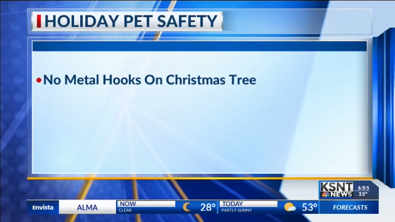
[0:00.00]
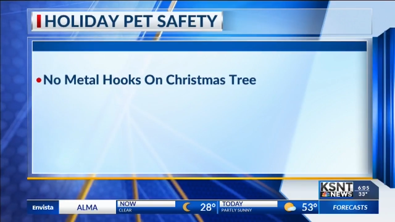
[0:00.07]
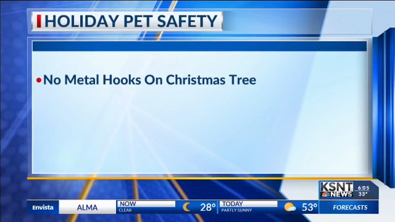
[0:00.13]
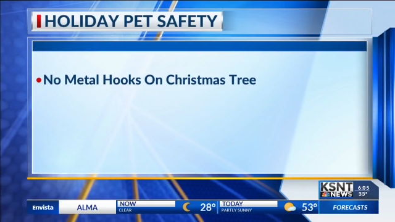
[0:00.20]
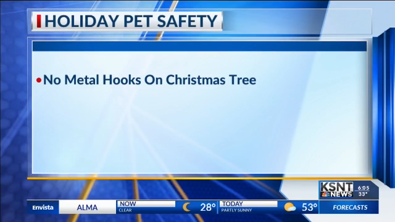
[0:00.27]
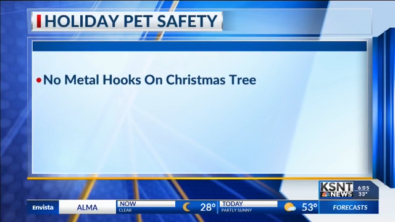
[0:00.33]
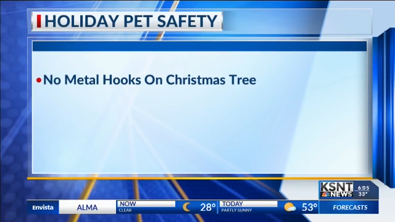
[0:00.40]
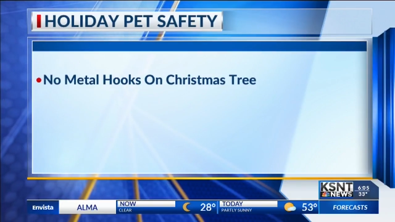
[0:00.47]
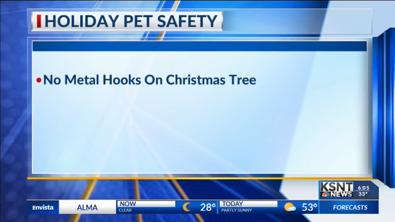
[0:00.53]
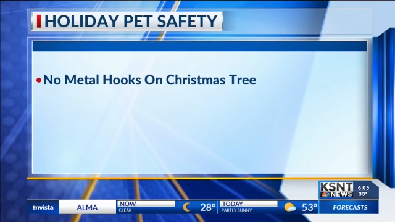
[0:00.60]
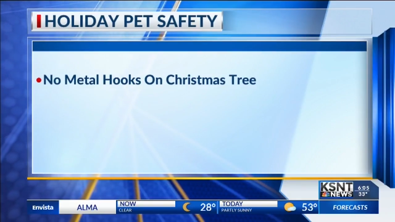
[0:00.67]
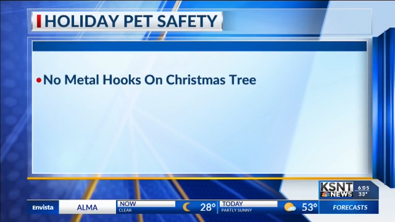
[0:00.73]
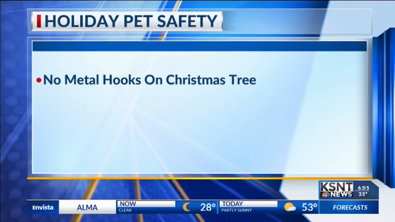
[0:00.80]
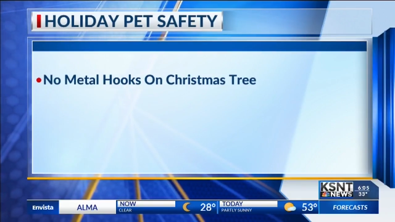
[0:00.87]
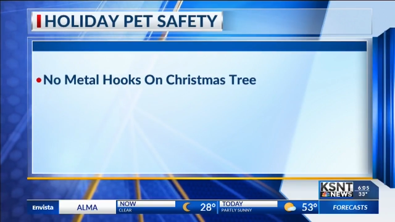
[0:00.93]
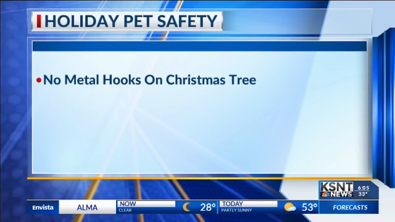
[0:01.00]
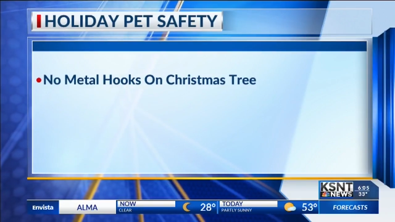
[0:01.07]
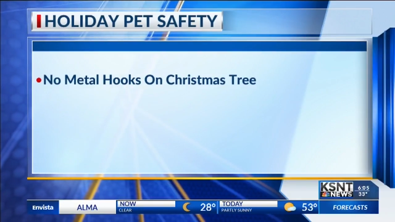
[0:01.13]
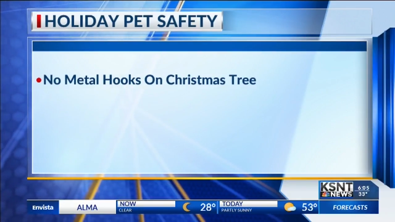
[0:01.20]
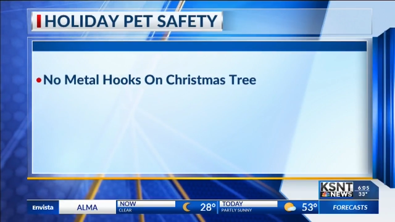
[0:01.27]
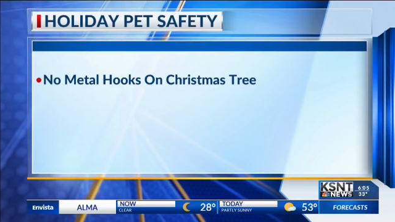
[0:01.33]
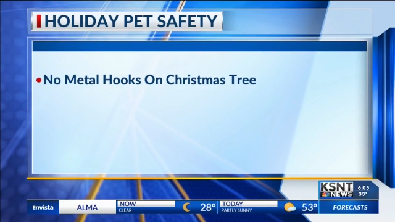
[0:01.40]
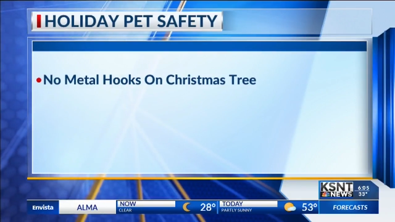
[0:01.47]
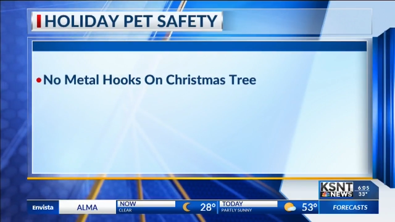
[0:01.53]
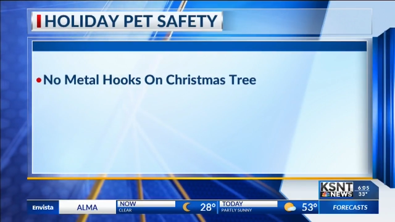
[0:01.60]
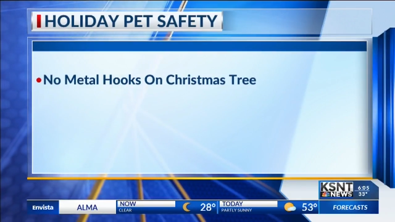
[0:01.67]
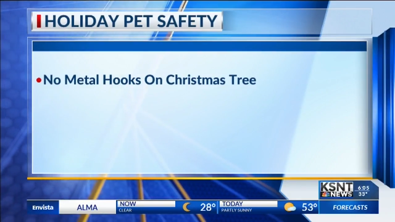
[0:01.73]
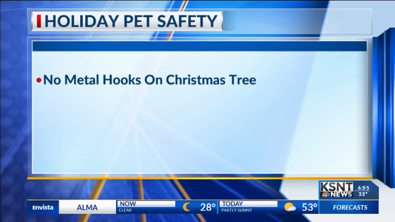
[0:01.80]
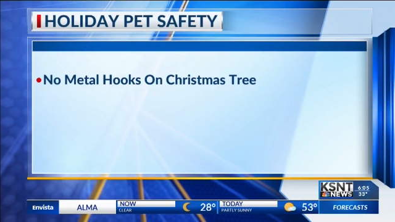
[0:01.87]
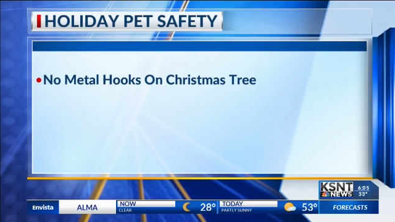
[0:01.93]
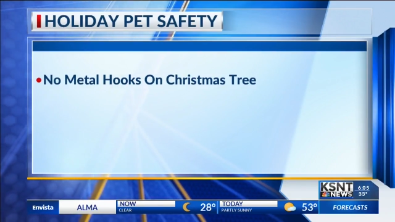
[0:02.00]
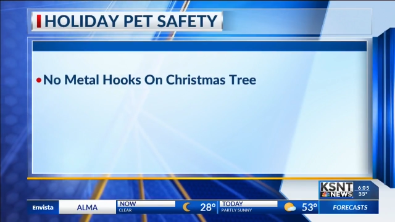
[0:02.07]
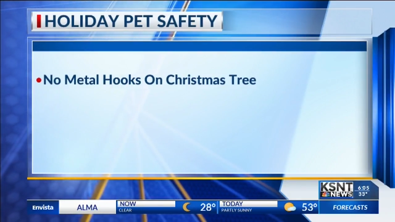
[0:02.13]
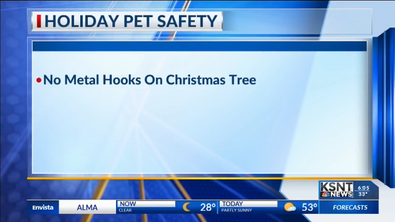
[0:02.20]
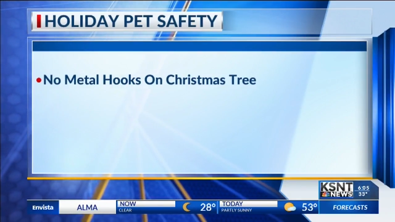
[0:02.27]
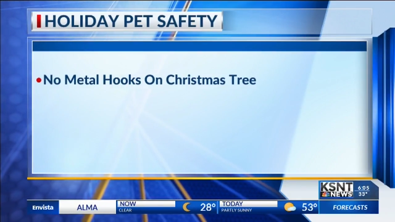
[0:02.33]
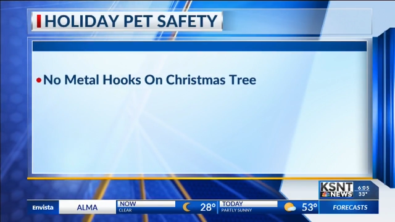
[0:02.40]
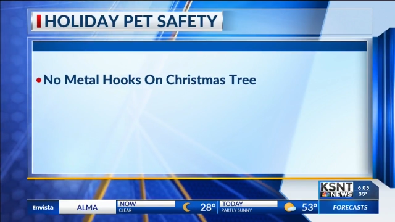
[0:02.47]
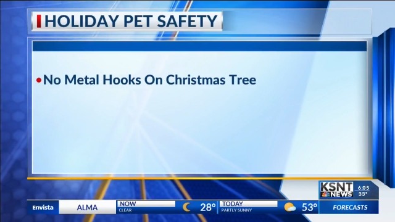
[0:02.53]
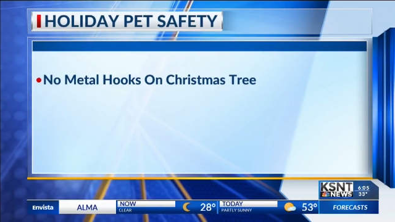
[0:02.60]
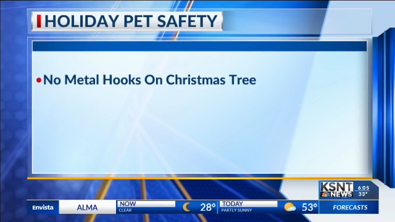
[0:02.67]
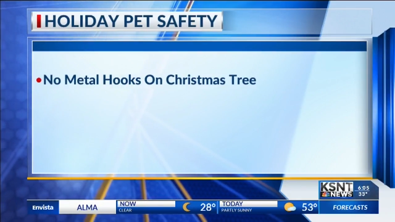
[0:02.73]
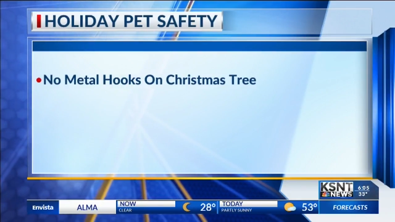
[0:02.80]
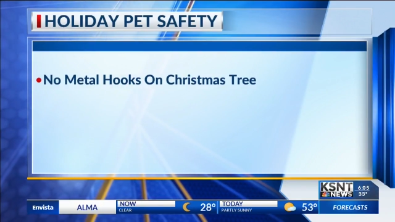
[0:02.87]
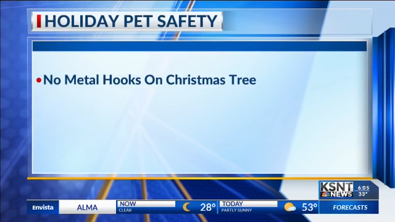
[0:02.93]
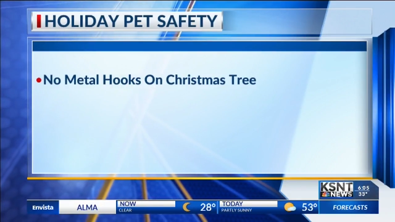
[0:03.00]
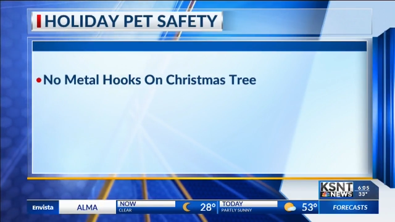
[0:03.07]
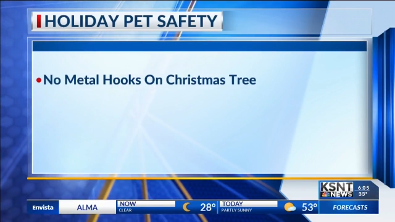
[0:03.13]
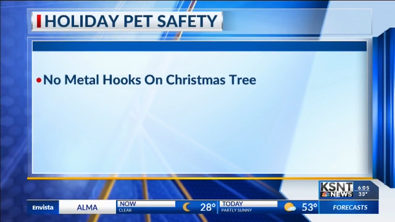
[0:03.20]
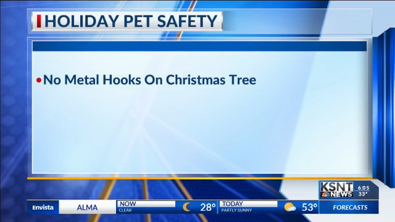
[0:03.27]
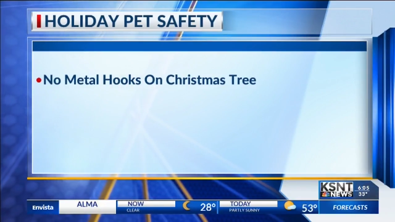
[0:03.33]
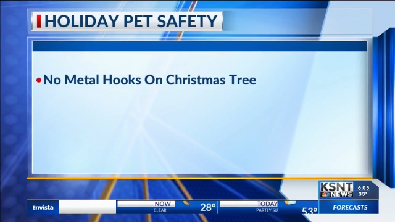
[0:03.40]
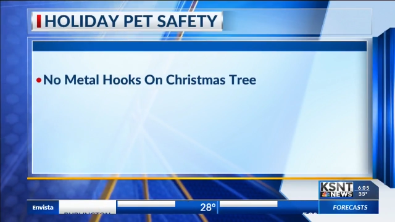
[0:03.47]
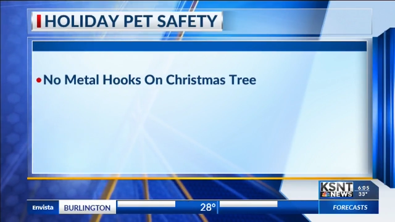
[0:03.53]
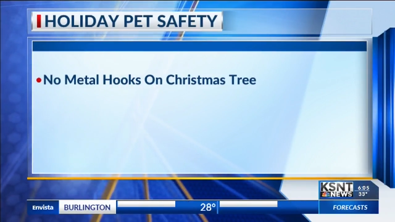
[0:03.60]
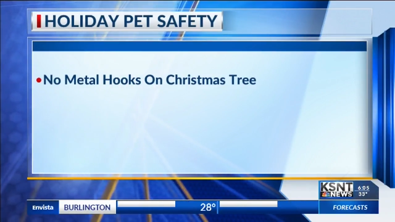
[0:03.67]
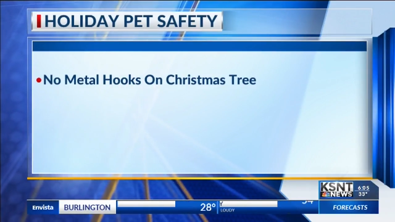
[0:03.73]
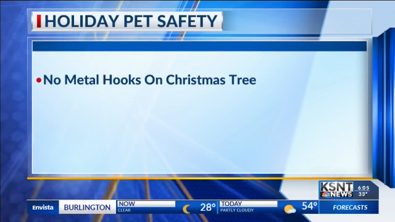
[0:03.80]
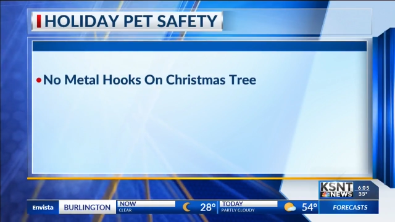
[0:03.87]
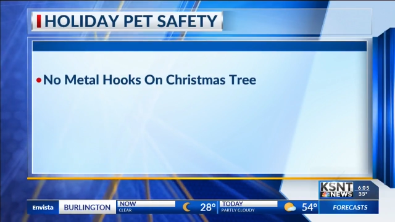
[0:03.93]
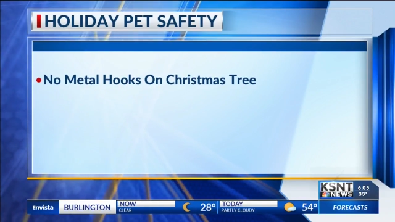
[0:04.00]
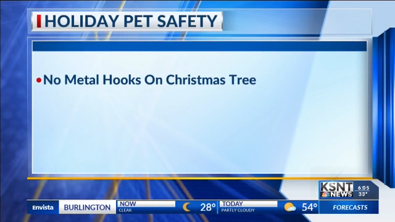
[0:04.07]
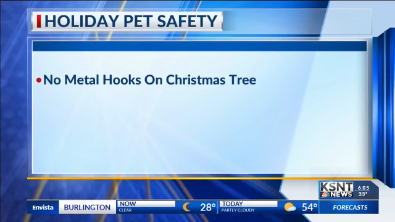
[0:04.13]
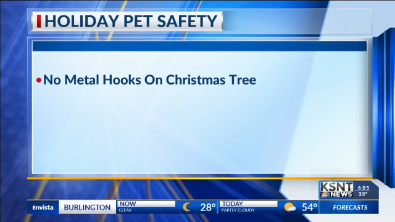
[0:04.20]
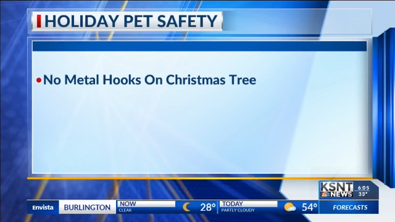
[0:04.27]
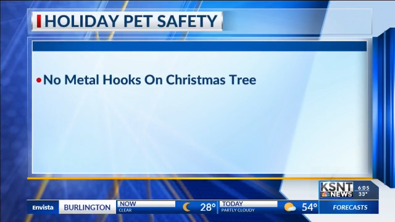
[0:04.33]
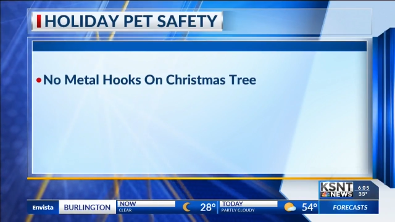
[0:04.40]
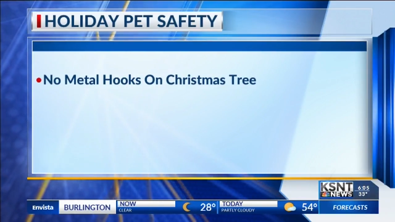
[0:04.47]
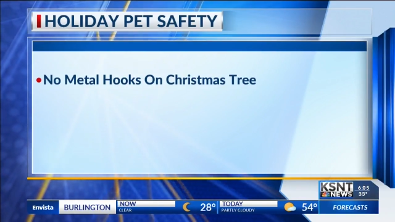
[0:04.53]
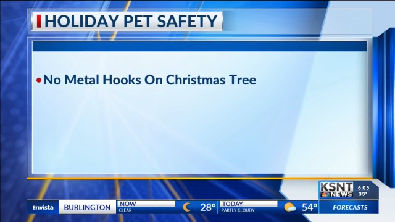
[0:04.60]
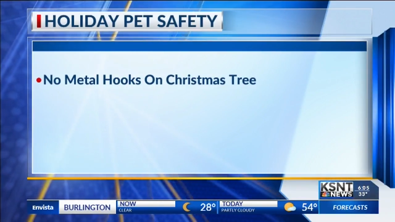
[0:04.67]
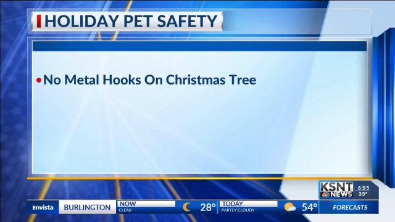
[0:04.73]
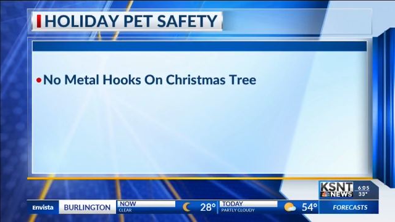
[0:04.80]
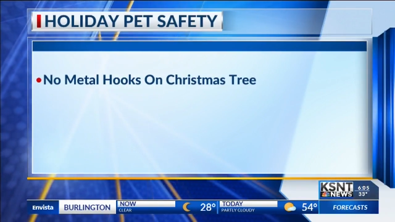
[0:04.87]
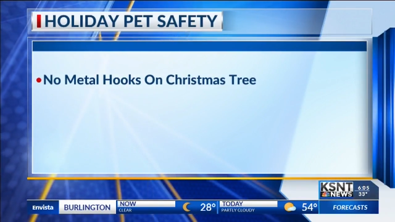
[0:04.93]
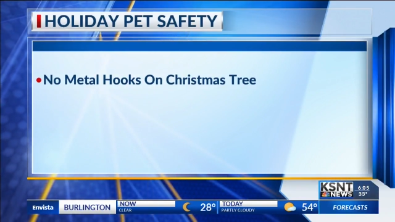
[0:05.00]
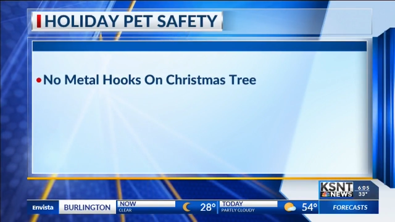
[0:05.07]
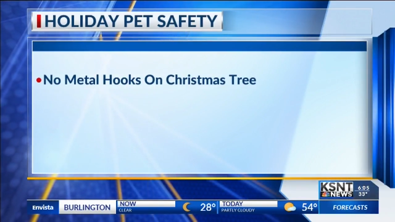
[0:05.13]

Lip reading: [unreadable: no face in view]